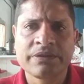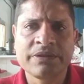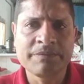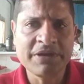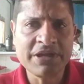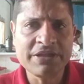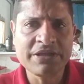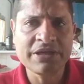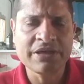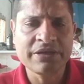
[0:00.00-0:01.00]
The main
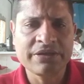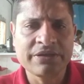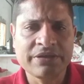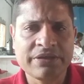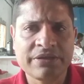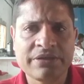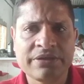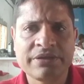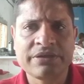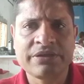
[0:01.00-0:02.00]
idea
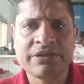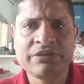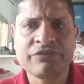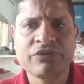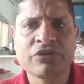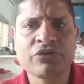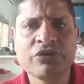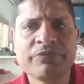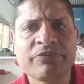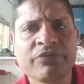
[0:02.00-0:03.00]
is for
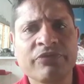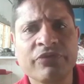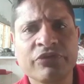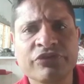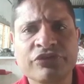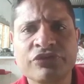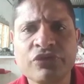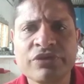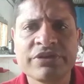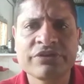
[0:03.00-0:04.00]
group for
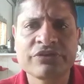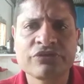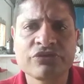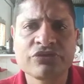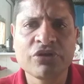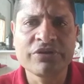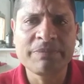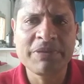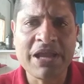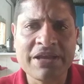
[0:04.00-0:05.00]
students to draw the
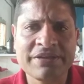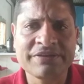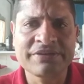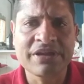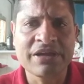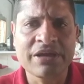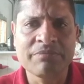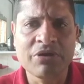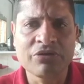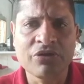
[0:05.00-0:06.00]
planets, and
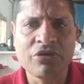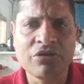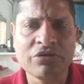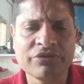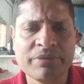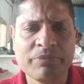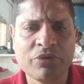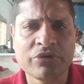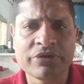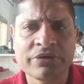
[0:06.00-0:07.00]
among all the
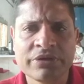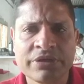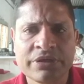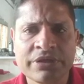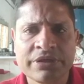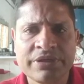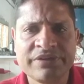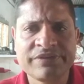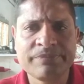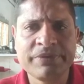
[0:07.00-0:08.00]
board
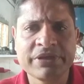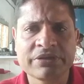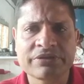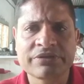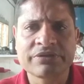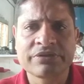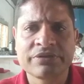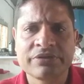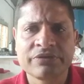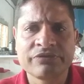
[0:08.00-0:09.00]
is built.
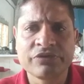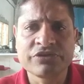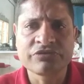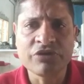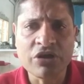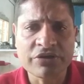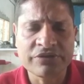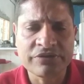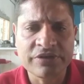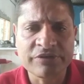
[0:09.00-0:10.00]
For the
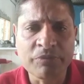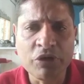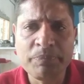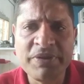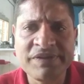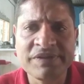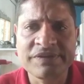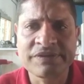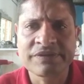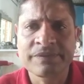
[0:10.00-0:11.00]
rockets, small
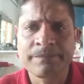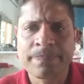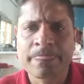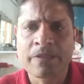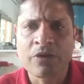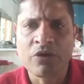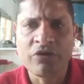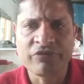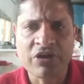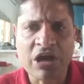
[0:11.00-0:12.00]
pieces
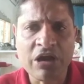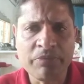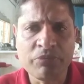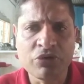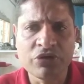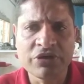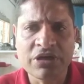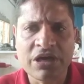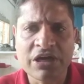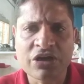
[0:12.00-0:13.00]
of cardboard
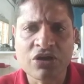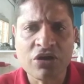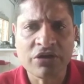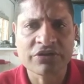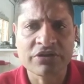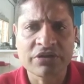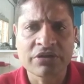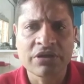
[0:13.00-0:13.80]
are cut